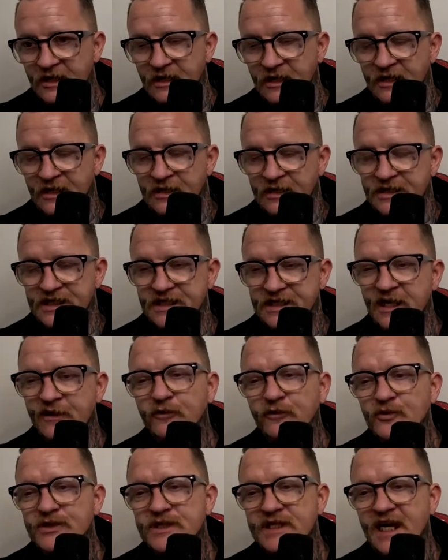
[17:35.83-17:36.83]

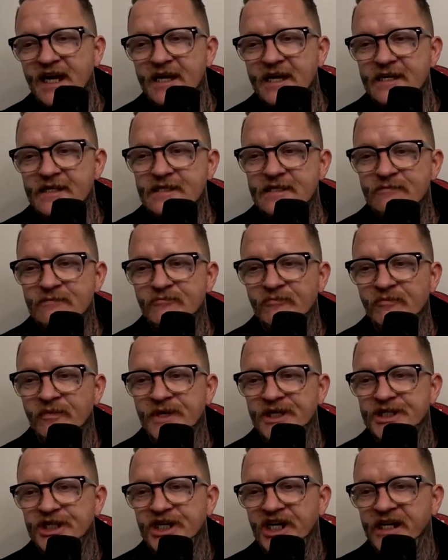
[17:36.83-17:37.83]
Sniffle says
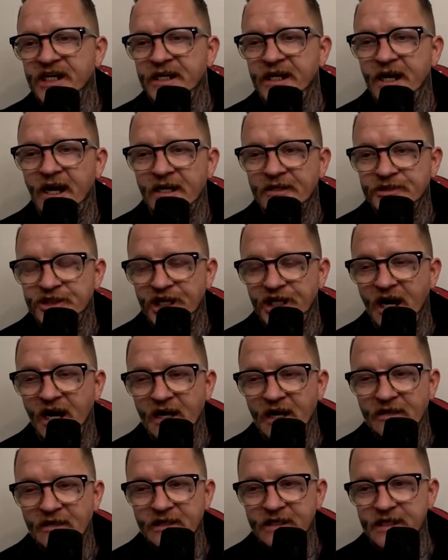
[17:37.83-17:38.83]
Machine Gun
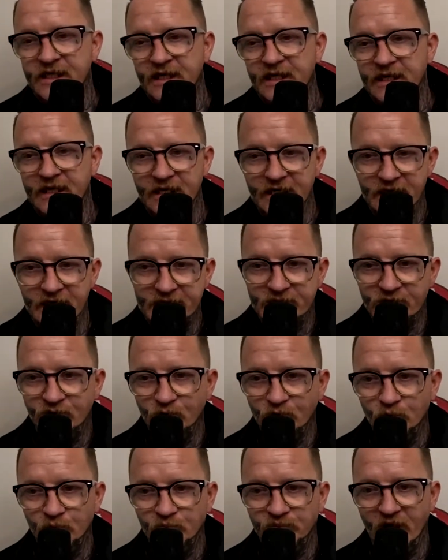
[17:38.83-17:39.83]
Charlie is a
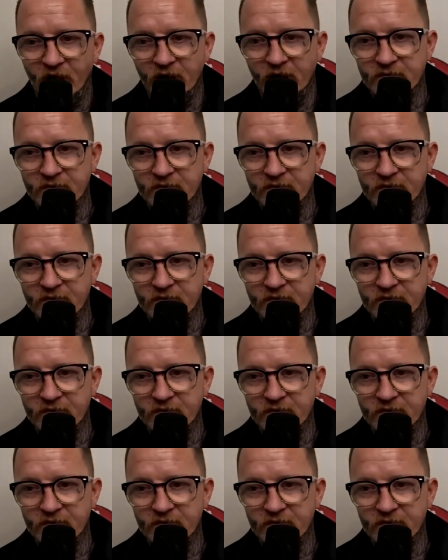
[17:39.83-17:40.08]
good bloke.